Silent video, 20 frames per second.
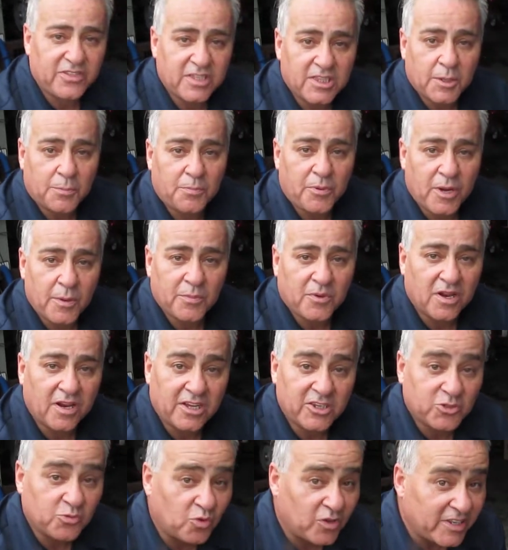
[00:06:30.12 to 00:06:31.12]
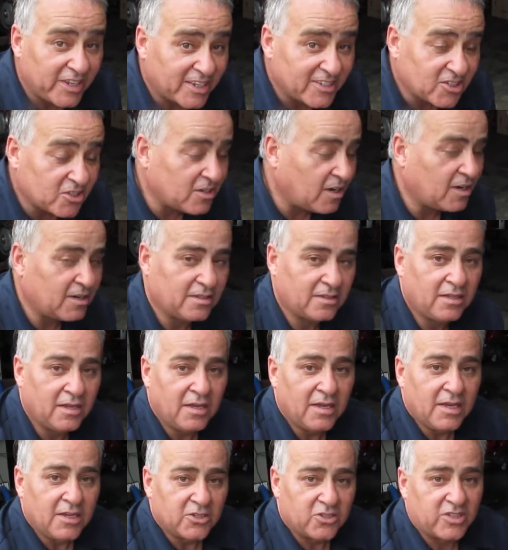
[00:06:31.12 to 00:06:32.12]
the pump clutch will not start.
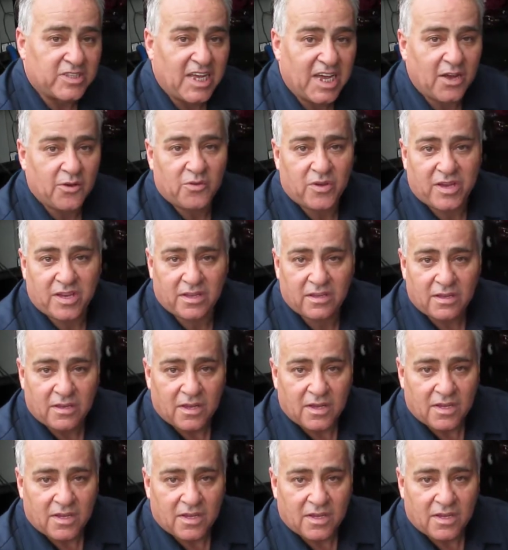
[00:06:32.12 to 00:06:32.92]
So that way,